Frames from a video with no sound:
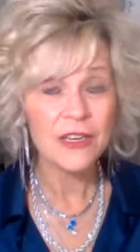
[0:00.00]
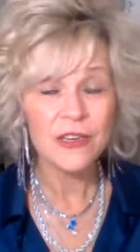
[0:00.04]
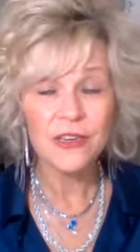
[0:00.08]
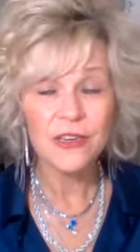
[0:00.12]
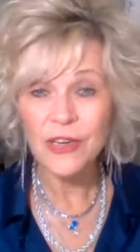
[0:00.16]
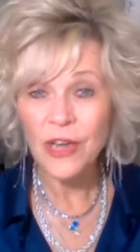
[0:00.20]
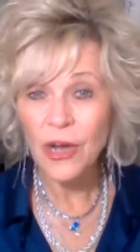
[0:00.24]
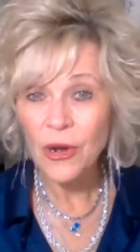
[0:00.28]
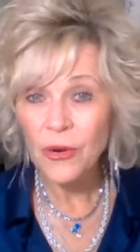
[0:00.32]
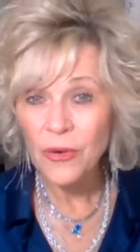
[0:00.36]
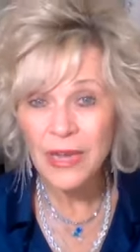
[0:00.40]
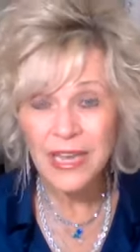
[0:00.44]

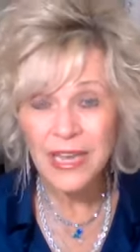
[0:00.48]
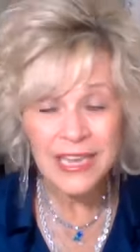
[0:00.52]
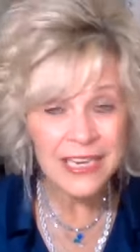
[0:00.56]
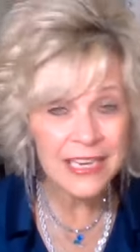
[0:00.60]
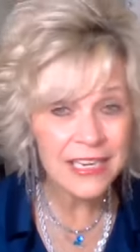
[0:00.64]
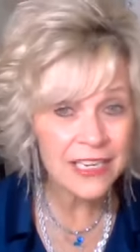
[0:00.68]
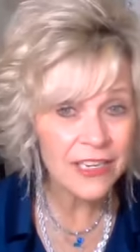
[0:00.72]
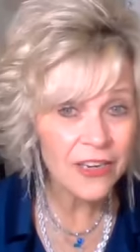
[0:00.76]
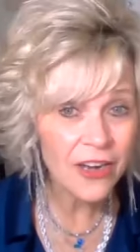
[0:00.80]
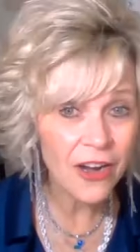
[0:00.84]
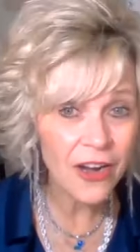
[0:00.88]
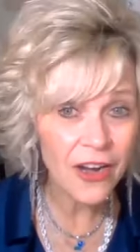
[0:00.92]
No
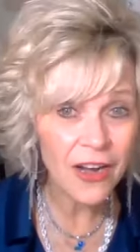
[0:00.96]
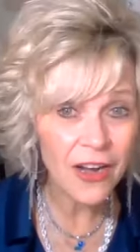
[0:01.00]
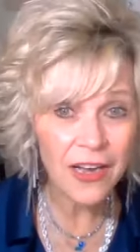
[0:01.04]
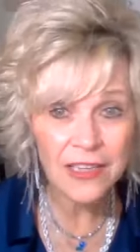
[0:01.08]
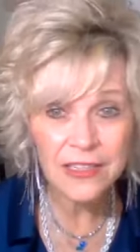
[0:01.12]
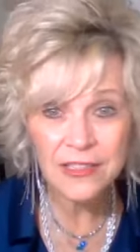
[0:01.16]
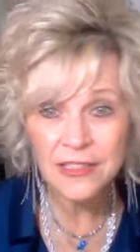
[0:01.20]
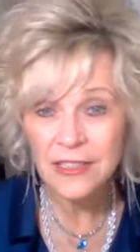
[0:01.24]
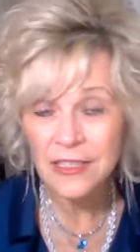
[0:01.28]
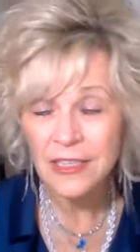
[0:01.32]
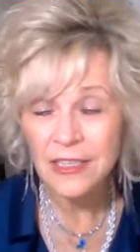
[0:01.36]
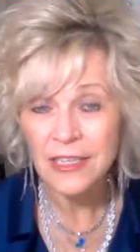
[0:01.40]
hidden
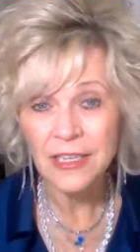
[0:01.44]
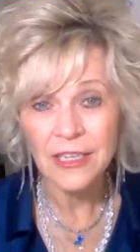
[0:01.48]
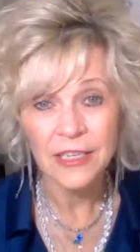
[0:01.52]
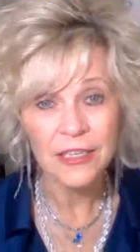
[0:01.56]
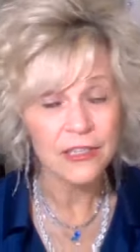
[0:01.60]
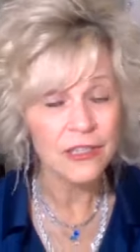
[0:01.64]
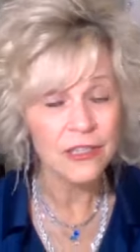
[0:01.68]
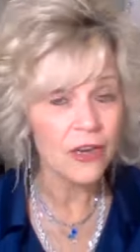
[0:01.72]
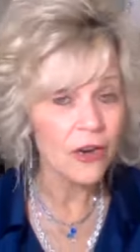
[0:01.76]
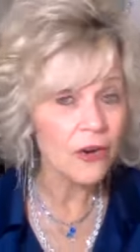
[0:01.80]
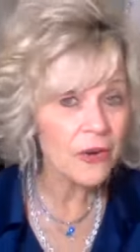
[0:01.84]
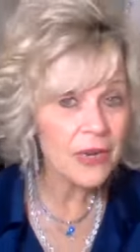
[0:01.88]
costs,
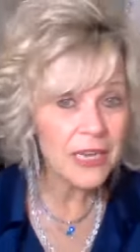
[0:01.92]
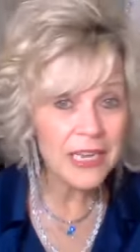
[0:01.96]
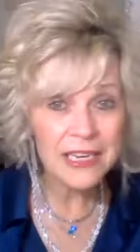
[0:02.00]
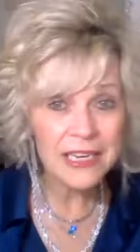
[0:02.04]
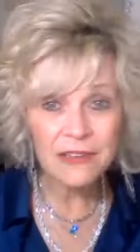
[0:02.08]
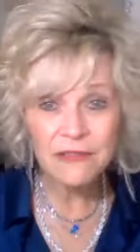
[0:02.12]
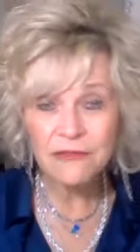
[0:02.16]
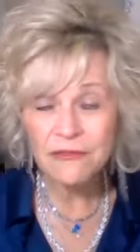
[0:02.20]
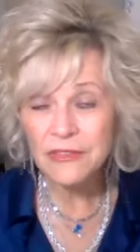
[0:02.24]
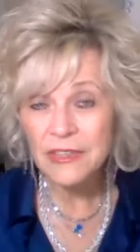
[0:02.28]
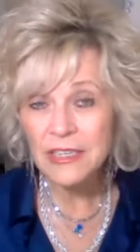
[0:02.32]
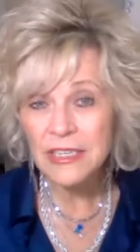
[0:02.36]
no
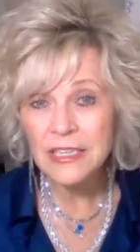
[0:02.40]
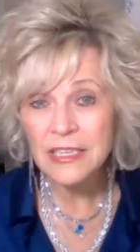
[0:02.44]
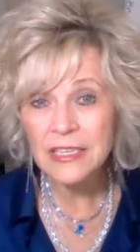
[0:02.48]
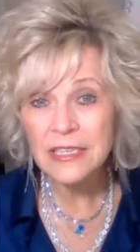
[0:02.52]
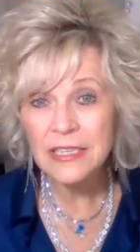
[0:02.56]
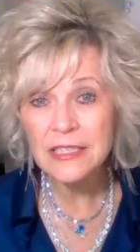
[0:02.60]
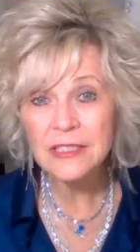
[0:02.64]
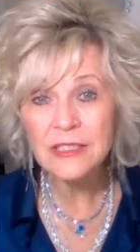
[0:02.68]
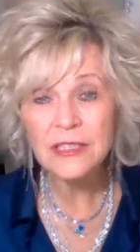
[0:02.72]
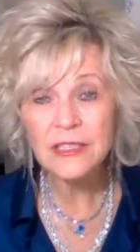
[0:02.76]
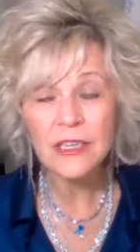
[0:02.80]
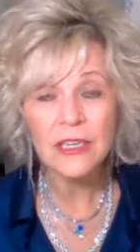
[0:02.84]
hidden
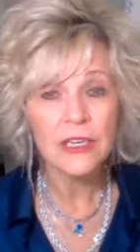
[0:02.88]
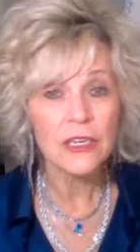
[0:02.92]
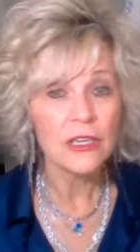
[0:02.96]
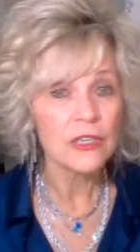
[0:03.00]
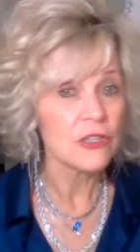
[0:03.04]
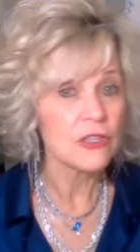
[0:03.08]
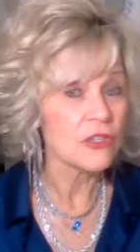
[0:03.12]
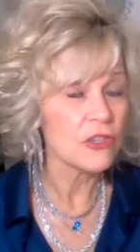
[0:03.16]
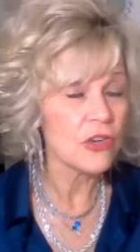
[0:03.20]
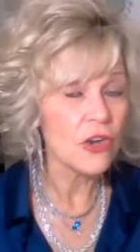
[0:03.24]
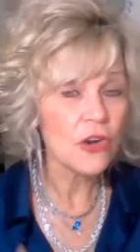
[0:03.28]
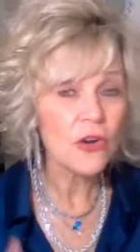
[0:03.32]
fees,
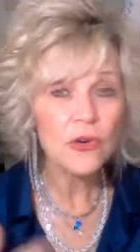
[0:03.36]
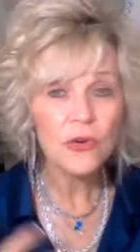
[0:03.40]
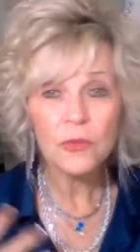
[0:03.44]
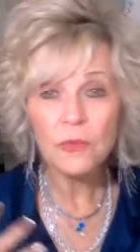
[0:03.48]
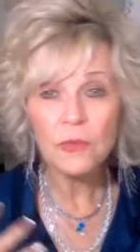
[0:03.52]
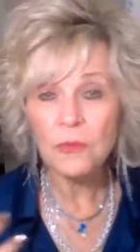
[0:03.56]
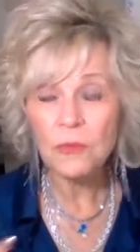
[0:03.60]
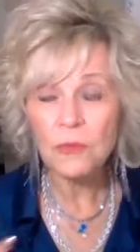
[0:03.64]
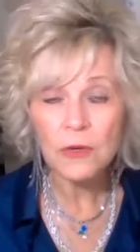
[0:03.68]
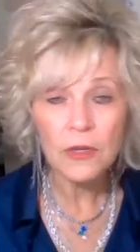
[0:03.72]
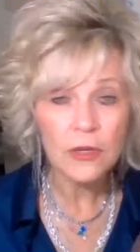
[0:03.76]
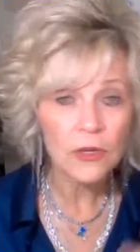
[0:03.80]

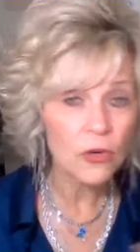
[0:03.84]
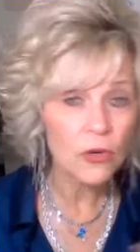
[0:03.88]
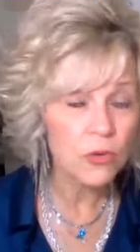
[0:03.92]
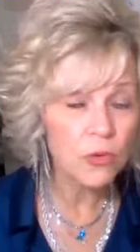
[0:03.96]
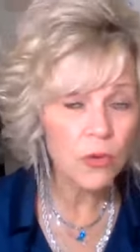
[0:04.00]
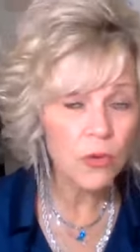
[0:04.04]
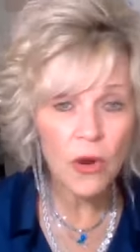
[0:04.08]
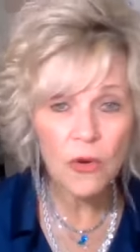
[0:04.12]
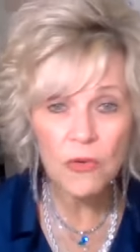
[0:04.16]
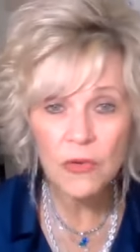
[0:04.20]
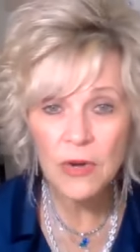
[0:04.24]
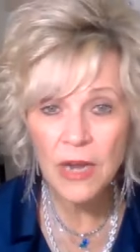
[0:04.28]
no
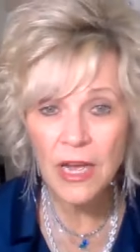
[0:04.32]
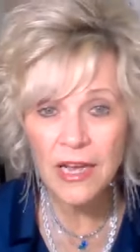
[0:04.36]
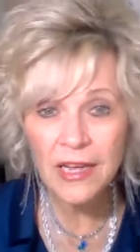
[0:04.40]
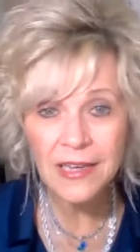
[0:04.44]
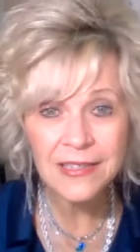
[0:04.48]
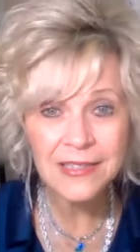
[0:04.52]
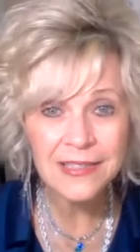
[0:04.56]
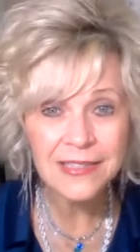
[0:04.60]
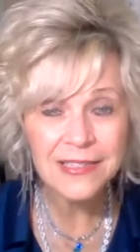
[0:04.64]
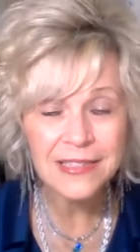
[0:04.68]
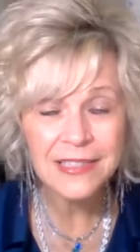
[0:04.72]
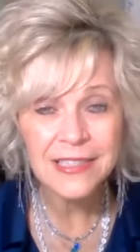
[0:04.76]

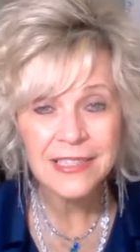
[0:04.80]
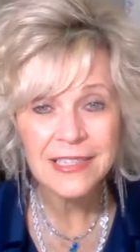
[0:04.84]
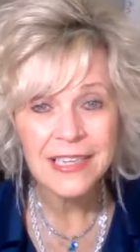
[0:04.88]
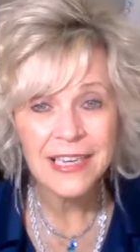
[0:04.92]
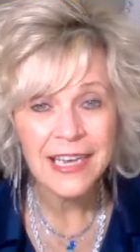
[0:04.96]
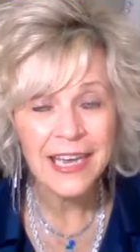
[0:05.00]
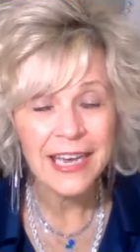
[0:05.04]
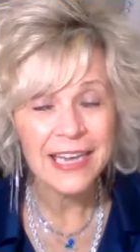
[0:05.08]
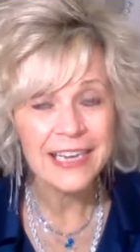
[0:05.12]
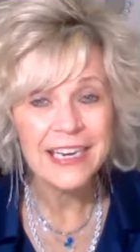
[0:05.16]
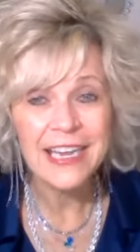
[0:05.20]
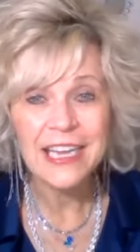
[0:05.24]
quotas
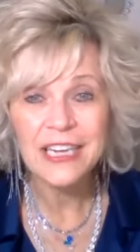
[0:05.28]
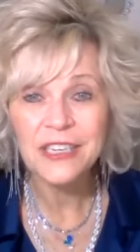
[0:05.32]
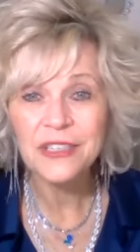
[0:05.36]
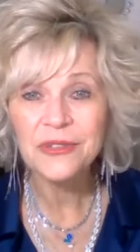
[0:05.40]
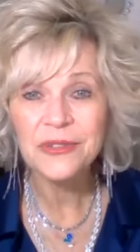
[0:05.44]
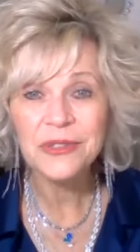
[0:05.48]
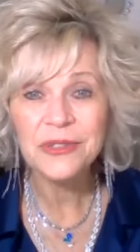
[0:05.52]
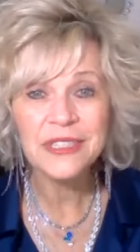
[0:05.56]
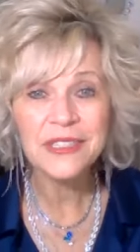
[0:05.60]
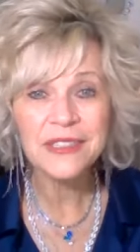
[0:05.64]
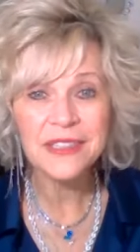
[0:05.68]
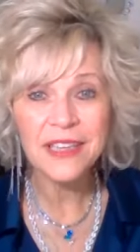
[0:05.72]
at
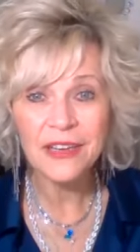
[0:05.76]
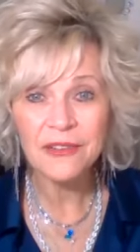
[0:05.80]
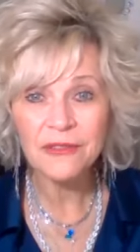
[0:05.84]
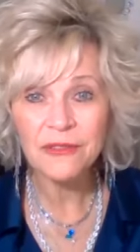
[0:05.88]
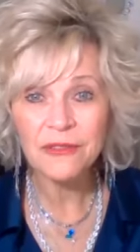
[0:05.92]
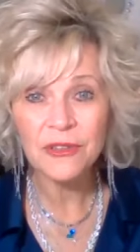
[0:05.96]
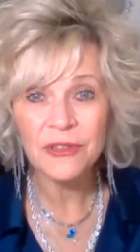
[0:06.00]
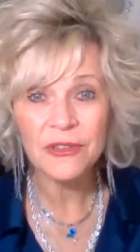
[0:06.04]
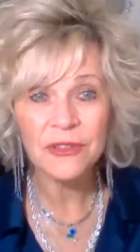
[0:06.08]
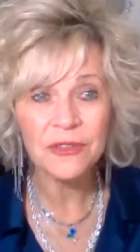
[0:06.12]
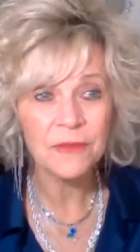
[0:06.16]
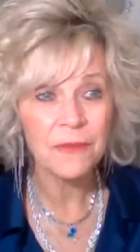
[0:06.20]
entry
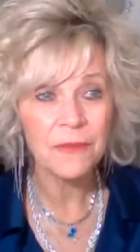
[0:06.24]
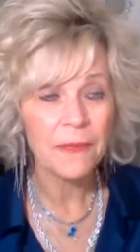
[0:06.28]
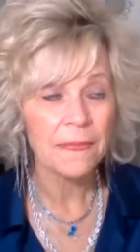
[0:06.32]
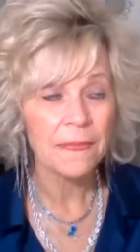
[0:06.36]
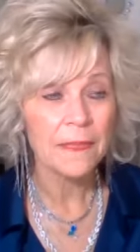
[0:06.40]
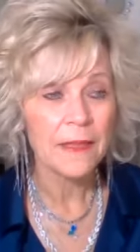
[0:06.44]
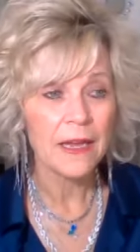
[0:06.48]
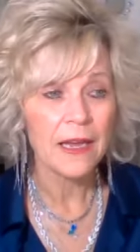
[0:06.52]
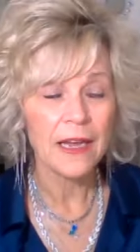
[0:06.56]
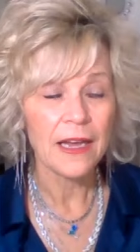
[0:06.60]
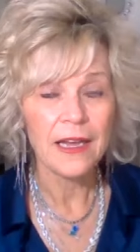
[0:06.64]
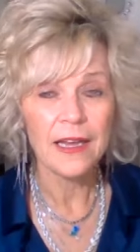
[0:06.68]
level,
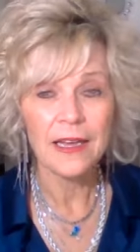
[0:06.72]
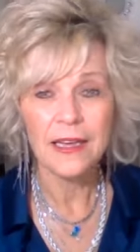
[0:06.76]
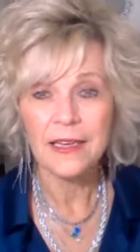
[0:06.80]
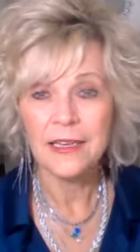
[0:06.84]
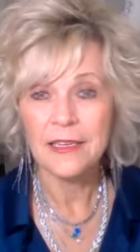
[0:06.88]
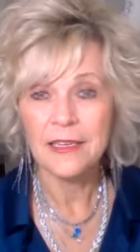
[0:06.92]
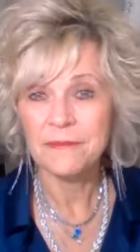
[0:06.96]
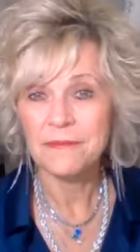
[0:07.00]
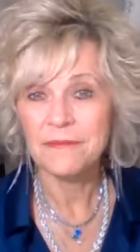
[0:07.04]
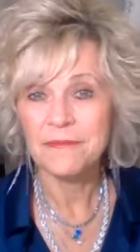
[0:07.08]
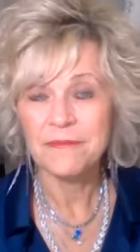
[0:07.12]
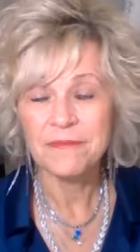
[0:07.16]

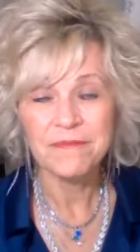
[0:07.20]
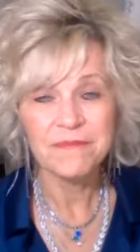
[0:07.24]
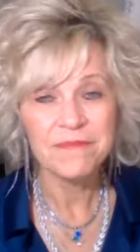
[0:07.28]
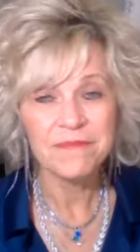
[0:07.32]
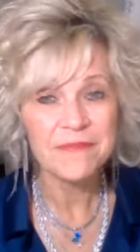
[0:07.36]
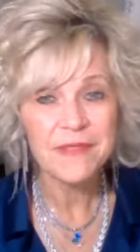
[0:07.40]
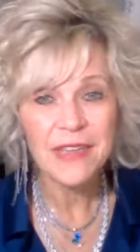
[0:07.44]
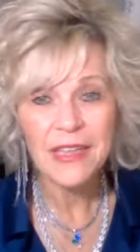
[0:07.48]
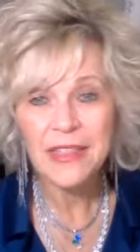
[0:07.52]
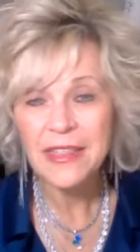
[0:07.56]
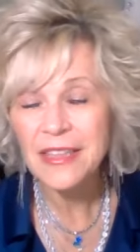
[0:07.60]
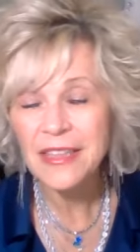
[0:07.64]
um,
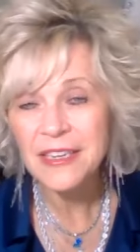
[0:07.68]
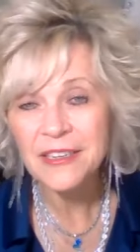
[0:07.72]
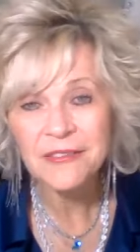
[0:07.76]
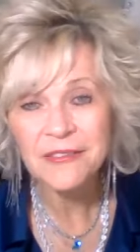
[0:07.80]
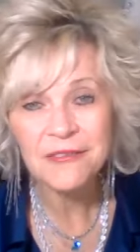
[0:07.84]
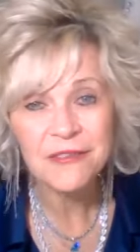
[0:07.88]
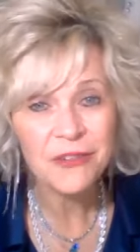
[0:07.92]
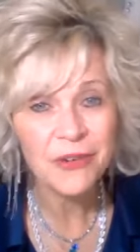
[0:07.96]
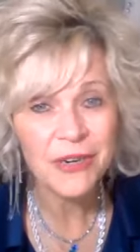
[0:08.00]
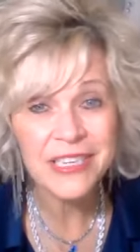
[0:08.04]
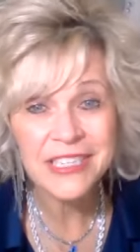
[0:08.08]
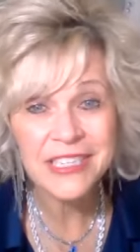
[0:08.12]

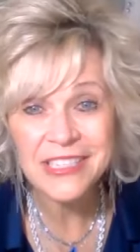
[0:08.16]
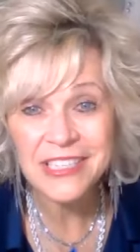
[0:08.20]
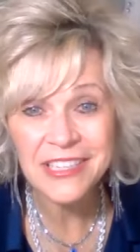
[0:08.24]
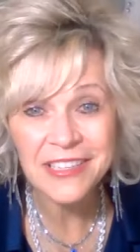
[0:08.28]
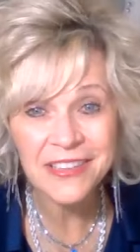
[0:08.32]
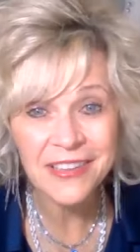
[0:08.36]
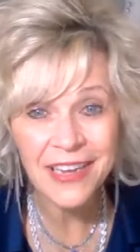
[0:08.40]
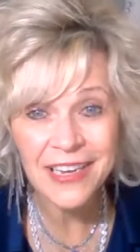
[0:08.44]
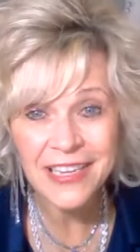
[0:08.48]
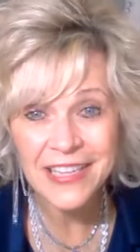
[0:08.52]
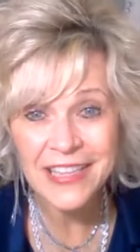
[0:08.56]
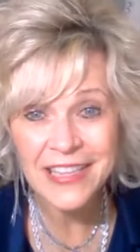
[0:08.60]
nothing
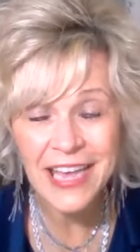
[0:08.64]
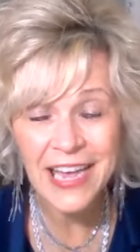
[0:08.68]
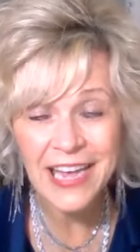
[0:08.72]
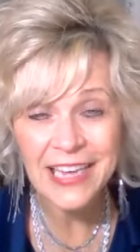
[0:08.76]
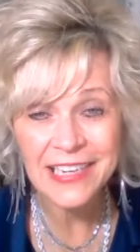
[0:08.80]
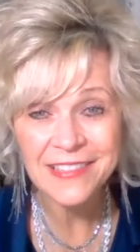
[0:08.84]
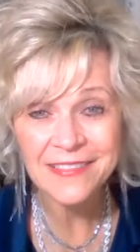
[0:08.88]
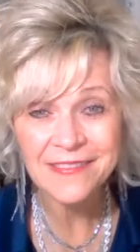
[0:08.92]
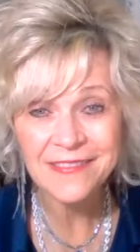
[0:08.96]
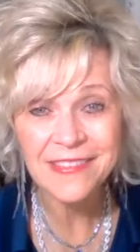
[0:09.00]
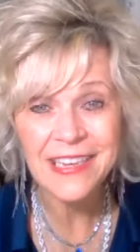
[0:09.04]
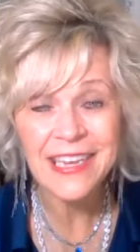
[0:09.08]
crazy like
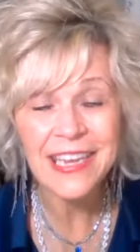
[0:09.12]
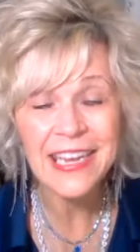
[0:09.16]
that.